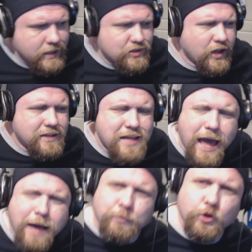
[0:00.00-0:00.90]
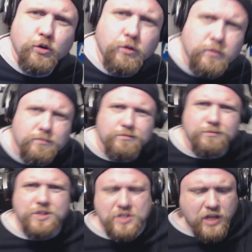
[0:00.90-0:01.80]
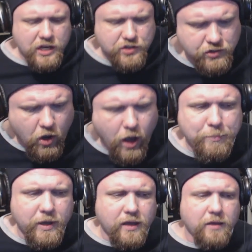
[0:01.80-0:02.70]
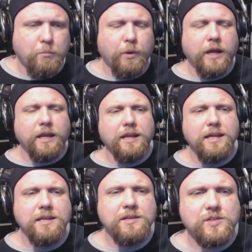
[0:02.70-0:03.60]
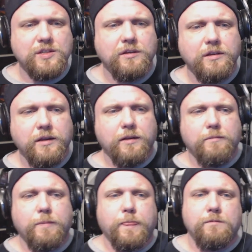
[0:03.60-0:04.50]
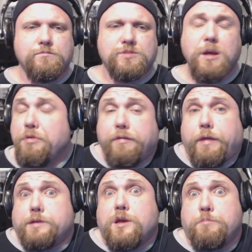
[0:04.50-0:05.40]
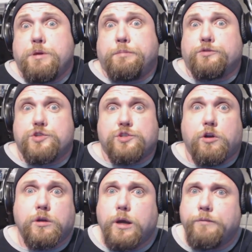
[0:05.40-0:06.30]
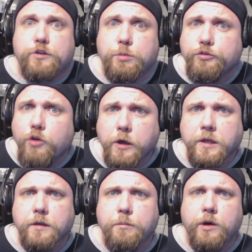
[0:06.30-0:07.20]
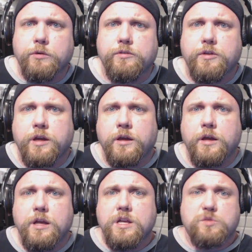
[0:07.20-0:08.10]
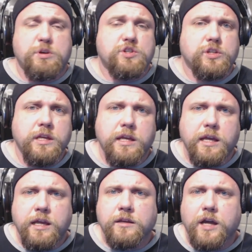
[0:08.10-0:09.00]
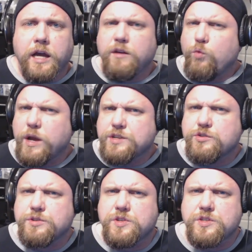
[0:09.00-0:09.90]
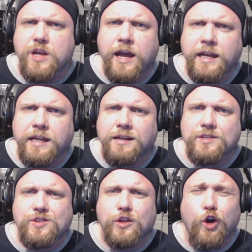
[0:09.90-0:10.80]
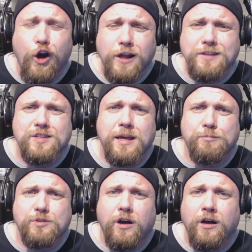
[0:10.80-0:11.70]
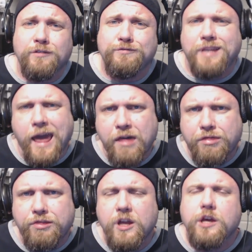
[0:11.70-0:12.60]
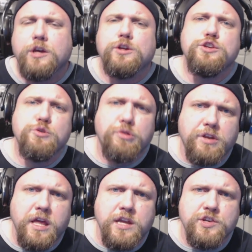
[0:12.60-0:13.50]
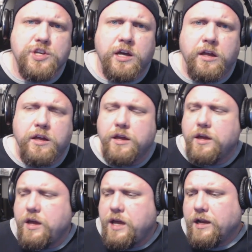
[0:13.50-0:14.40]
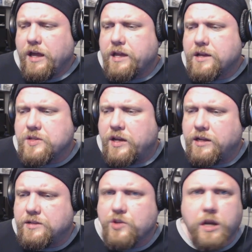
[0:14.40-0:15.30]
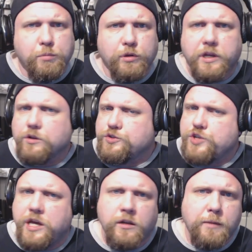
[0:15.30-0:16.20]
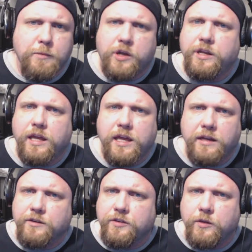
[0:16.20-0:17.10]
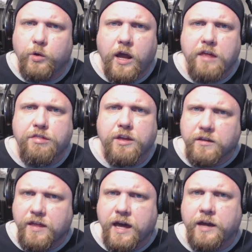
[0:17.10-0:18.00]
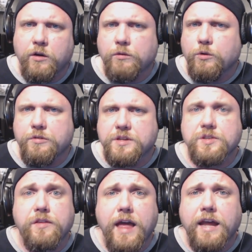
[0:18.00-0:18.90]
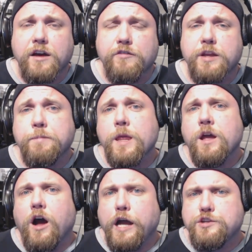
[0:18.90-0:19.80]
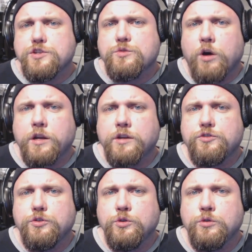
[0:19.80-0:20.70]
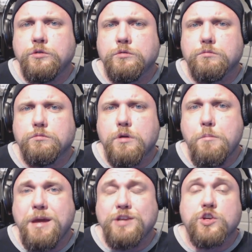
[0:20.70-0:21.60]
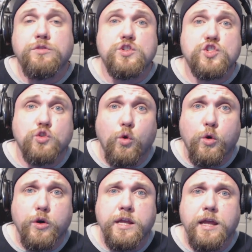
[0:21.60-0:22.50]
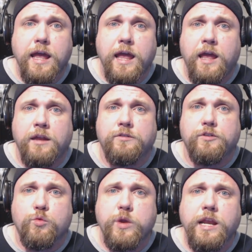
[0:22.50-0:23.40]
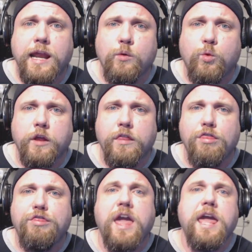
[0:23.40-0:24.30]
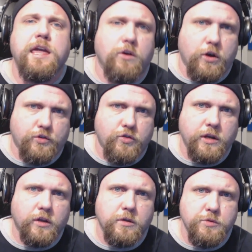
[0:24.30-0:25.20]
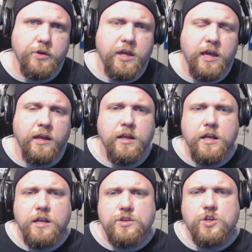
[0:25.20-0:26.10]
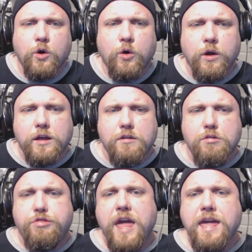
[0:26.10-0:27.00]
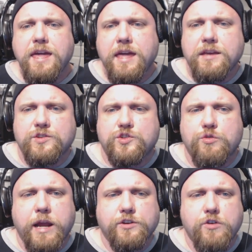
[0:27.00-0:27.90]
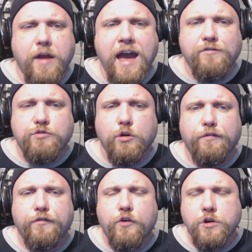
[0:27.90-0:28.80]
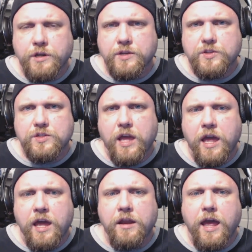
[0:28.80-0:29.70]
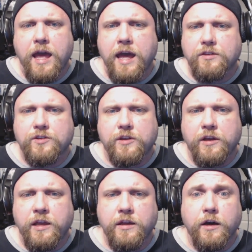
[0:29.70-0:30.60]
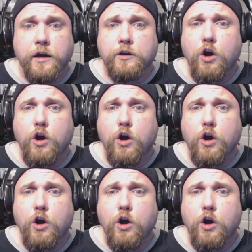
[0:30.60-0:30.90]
it's not a taboo discussion topic, but it is something that some people just aren't comfortable talking about, uh, especially in kind of Western society. And it's the concept of death, euthanasia. And like I said, it's not a political channel. I'm not going to get into the what I think of that or, or this and that of it. I just wanted to mention the story and relay what they are trying to communicate. So they is director Avril Furness, and at a uh,